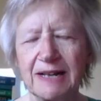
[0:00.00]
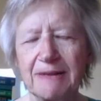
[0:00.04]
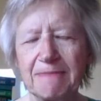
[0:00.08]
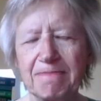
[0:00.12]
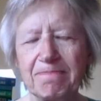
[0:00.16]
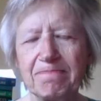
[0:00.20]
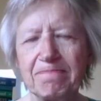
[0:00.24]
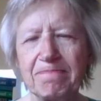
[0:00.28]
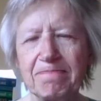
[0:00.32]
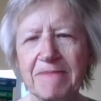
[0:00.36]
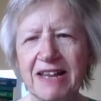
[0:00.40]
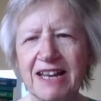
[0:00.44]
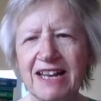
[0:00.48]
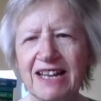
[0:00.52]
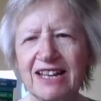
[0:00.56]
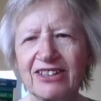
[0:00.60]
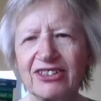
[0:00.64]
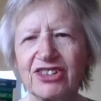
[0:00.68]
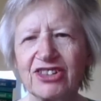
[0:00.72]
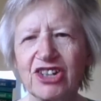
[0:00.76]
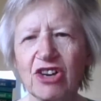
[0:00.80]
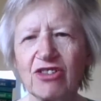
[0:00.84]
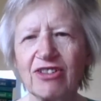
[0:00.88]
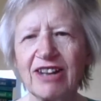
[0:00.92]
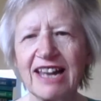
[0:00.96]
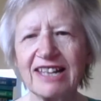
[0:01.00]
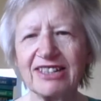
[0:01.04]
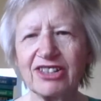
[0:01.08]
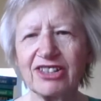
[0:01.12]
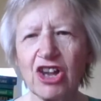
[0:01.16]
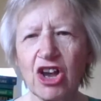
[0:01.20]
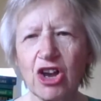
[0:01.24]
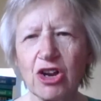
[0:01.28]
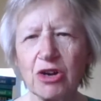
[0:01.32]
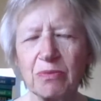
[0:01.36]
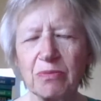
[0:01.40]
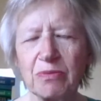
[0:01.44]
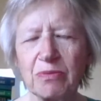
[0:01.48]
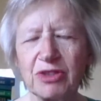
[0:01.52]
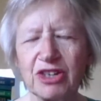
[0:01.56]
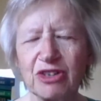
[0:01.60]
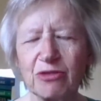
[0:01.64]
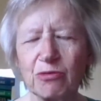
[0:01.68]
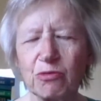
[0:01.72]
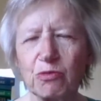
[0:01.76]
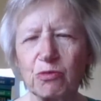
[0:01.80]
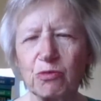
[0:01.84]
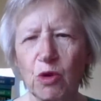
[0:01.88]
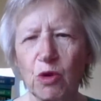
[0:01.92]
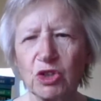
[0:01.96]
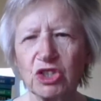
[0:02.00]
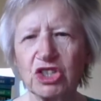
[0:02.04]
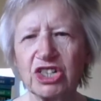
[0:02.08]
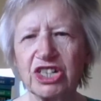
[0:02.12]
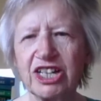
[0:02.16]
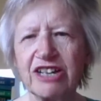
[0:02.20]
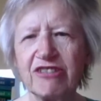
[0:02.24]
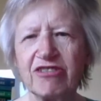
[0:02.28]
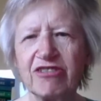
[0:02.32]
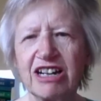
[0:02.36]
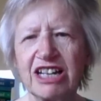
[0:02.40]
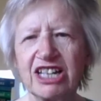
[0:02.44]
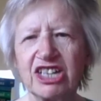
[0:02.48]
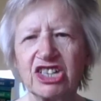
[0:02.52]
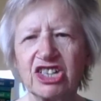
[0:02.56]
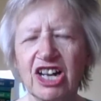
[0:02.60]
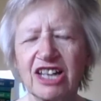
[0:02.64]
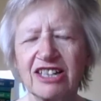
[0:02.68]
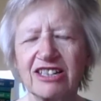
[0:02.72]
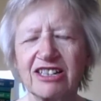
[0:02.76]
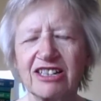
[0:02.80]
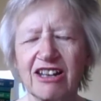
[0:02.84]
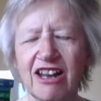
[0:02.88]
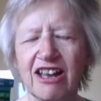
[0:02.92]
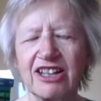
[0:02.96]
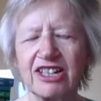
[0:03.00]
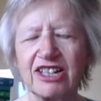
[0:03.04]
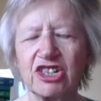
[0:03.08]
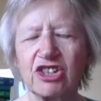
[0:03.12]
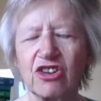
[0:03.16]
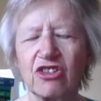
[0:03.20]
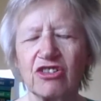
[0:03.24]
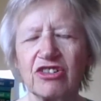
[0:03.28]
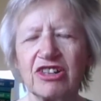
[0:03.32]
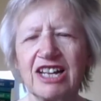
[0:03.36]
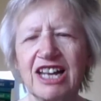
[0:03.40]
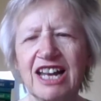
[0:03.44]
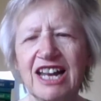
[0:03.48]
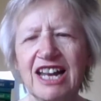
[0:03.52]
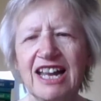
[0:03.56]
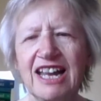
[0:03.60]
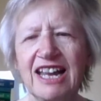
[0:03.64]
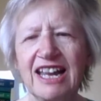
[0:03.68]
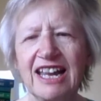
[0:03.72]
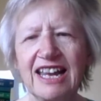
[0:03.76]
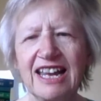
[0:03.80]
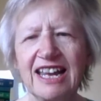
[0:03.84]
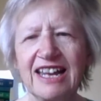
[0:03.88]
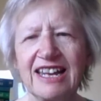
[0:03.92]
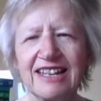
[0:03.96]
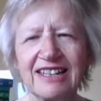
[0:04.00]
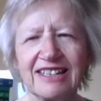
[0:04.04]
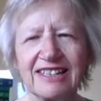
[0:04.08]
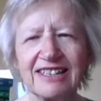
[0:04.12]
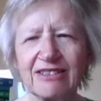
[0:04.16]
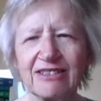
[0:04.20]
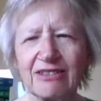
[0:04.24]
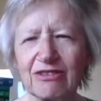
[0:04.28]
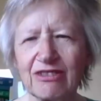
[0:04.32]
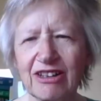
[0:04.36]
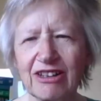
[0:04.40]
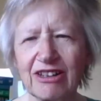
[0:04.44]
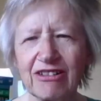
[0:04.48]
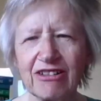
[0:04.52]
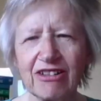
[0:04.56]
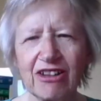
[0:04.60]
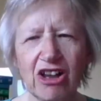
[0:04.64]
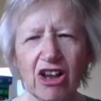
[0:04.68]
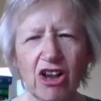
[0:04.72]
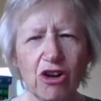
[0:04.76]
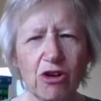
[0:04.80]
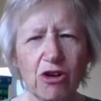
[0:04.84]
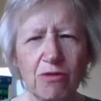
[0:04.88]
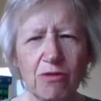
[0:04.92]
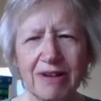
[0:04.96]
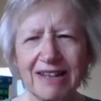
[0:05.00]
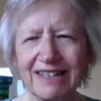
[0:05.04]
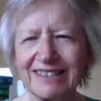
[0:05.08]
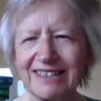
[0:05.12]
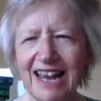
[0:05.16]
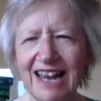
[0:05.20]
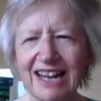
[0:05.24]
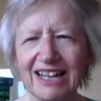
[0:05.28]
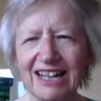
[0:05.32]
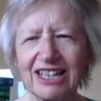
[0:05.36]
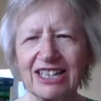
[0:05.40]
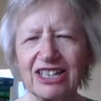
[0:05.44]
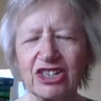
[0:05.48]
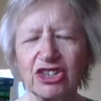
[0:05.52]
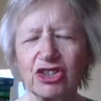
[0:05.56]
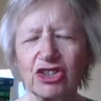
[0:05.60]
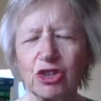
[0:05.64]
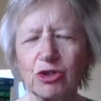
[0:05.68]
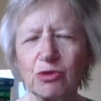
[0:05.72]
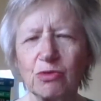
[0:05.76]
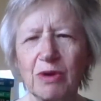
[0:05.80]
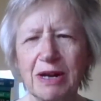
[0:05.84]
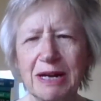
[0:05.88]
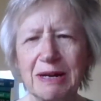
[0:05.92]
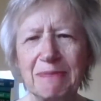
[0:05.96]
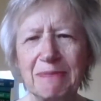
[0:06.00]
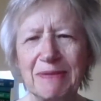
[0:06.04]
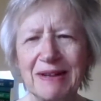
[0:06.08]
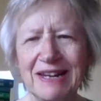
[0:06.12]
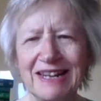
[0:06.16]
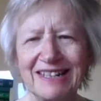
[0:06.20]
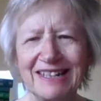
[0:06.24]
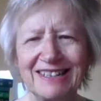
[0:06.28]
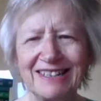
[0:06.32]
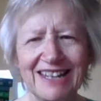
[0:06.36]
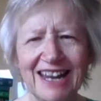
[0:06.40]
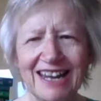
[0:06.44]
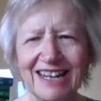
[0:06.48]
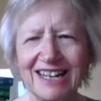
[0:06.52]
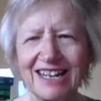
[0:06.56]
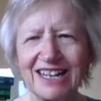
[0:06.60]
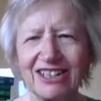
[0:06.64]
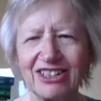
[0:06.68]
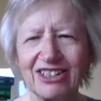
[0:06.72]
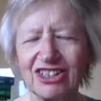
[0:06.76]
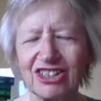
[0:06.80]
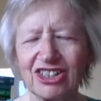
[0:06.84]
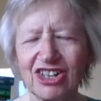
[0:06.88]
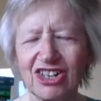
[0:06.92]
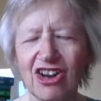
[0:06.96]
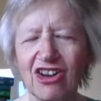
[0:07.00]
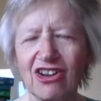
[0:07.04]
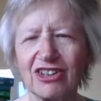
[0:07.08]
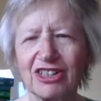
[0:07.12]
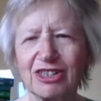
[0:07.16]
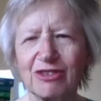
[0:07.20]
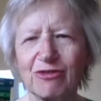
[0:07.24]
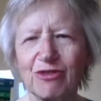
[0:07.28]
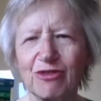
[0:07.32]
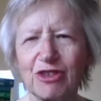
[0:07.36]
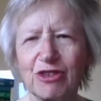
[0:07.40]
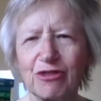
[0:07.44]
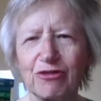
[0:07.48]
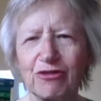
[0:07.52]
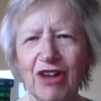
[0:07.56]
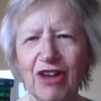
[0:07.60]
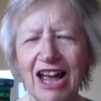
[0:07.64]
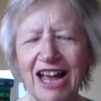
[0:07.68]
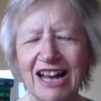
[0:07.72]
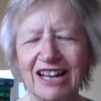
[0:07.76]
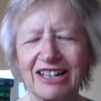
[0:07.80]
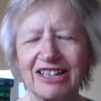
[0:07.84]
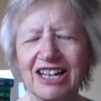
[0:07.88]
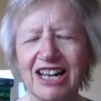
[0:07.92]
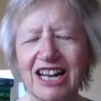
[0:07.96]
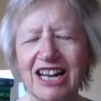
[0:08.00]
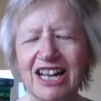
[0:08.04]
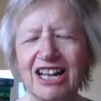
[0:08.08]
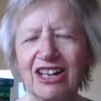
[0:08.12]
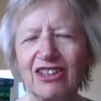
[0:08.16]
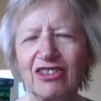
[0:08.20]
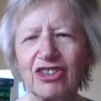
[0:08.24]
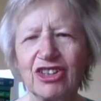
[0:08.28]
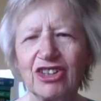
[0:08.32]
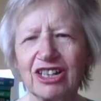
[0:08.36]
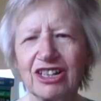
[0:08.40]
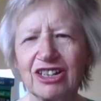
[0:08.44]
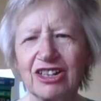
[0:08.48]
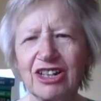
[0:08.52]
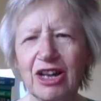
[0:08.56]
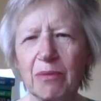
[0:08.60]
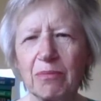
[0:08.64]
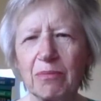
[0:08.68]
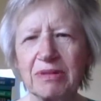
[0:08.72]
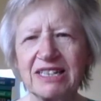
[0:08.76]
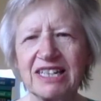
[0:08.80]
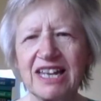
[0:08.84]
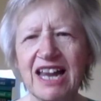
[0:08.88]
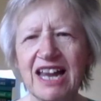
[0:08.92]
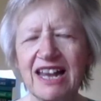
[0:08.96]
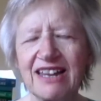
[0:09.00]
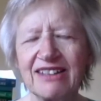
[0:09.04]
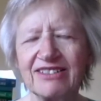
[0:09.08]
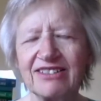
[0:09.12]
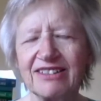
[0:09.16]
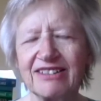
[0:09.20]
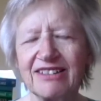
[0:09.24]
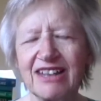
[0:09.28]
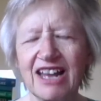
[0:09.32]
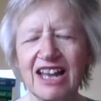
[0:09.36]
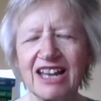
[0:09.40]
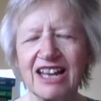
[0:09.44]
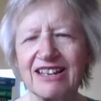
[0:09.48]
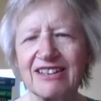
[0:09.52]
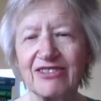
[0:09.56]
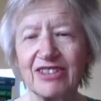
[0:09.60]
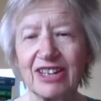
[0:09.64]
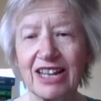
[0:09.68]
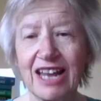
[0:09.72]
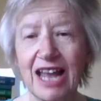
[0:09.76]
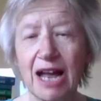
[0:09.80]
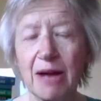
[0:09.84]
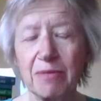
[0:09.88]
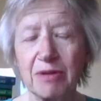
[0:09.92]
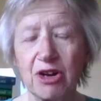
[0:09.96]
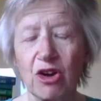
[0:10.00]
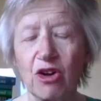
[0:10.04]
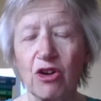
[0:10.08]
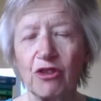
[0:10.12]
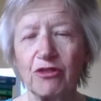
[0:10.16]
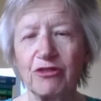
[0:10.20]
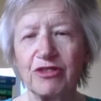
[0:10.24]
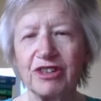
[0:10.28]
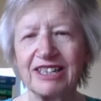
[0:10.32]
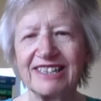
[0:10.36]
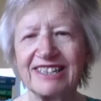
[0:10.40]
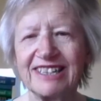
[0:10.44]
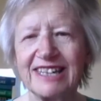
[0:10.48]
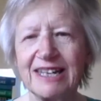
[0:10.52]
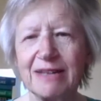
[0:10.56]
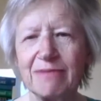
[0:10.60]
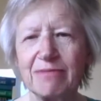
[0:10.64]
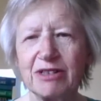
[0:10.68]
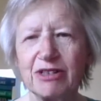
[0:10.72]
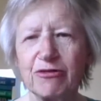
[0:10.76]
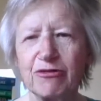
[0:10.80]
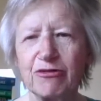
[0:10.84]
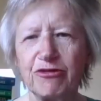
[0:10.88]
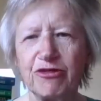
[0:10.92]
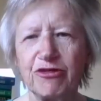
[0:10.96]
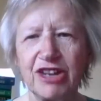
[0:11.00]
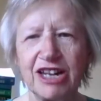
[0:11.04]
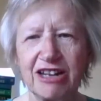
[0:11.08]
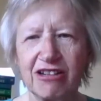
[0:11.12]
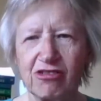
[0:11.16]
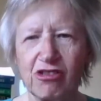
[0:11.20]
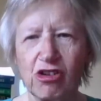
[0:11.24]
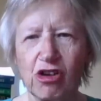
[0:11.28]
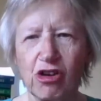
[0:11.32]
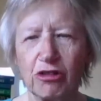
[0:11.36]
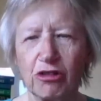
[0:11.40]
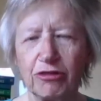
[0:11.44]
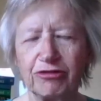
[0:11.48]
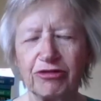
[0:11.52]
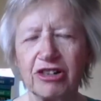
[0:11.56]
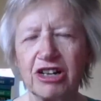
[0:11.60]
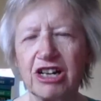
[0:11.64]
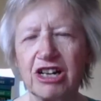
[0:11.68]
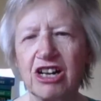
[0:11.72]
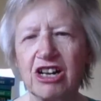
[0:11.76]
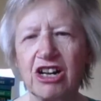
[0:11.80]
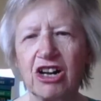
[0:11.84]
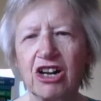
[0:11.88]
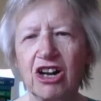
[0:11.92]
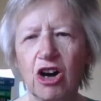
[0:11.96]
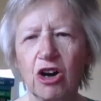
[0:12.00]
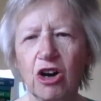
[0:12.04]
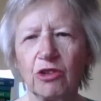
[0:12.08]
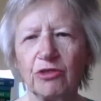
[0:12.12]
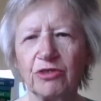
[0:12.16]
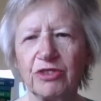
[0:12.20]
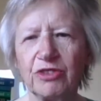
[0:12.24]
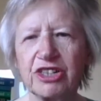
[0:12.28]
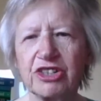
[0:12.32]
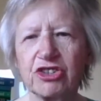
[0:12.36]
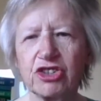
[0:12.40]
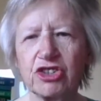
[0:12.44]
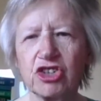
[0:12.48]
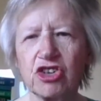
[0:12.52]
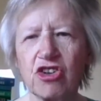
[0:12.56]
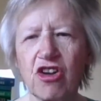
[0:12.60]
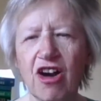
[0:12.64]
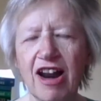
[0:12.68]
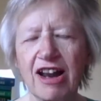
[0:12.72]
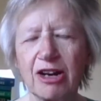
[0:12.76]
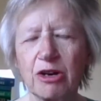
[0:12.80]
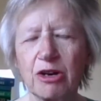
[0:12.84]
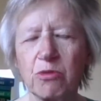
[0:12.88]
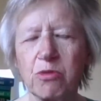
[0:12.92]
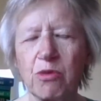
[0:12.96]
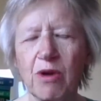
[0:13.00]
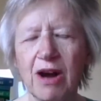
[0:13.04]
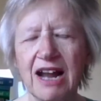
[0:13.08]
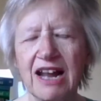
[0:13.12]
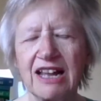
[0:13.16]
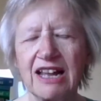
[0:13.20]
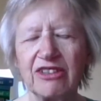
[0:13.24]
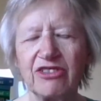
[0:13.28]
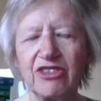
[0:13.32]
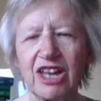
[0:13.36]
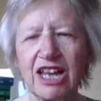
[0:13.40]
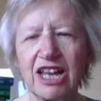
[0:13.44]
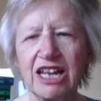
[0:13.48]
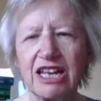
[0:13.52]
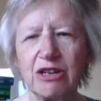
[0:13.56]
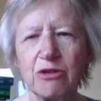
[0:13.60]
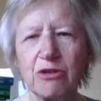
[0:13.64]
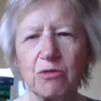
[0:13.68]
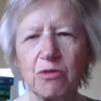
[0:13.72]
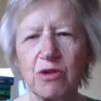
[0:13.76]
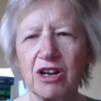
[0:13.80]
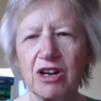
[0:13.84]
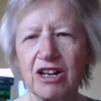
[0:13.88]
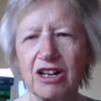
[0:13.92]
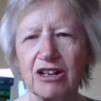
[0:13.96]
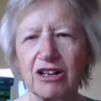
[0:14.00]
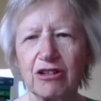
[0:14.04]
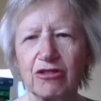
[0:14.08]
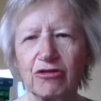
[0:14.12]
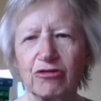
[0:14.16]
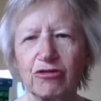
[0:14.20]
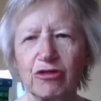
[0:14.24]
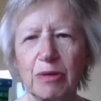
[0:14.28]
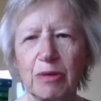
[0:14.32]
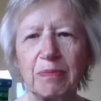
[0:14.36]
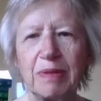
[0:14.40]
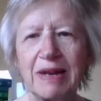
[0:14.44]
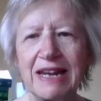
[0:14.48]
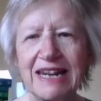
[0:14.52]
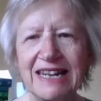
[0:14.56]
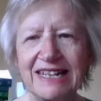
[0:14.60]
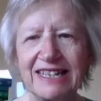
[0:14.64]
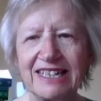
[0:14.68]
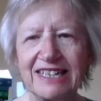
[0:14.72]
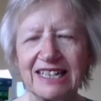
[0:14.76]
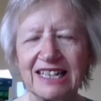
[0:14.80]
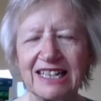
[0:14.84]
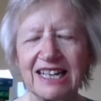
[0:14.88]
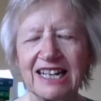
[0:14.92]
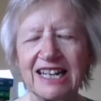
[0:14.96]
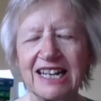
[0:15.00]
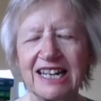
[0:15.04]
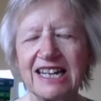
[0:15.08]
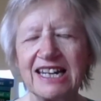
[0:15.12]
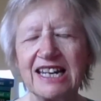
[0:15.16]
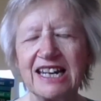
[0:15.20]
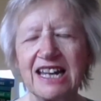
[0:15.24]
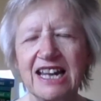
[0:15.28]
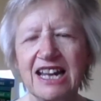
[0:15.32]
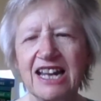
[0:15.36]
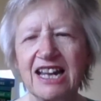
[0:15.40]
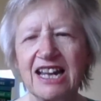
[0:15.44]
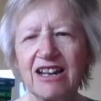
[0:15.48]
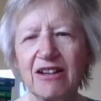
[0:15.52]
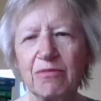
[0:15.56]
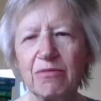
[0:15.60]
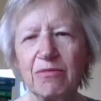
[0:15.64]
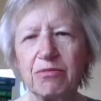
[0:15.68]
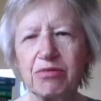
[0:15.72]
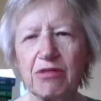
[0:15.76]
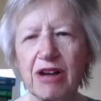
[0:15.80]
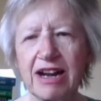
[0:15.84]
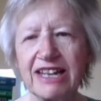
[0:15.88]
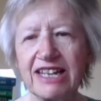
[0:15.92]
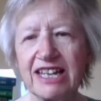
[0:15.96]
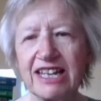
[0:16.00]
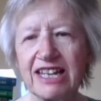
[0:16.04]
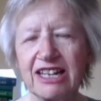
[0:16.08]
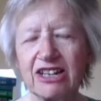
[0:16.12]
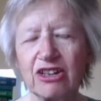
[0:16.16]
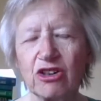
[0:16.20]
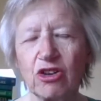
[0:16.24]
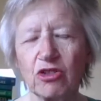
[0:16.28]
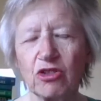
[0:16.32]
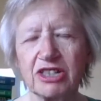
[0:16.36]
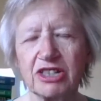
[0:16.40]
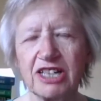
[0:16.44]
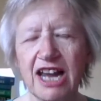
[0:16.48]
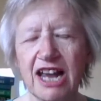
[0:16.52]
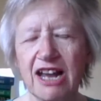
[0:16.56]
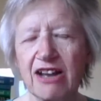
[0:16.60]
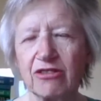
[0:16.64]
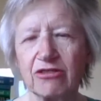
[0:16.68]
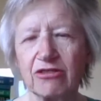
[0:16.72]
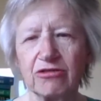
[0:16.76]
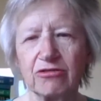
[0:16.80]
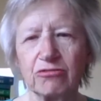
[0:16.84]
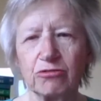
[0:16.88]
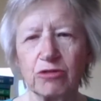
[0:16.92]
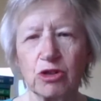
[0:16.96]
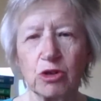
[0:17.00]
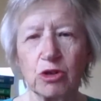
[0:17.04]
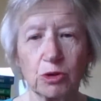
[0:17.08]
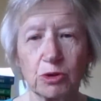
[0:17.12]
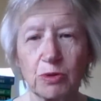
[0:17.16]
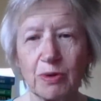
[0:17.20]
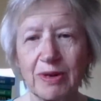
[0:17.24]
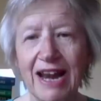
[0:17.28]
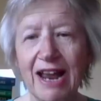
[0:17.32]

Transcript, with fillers: Um, so let's hope that what she really sheds light on is who exactly should we be taking to task for the fact that Number 10 and the Cabinet Office seem to veer off on this track where they were repeatedly breaking lockdown rules.